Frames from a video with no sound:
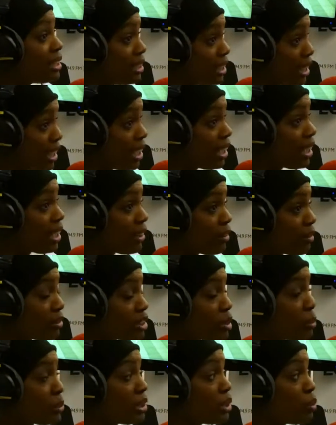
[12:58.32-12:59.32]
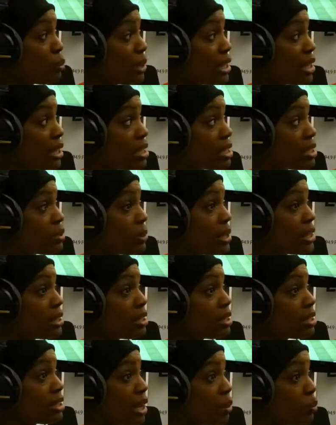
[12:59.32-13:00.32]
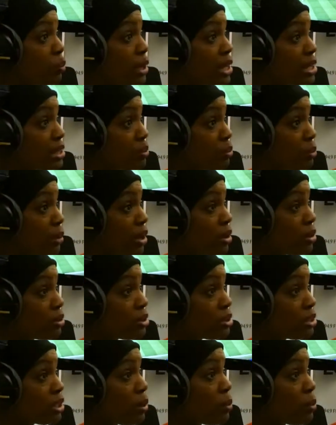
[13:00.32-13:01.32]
Yeah. So we did a week in Sweden, 10 weeks in Wales. So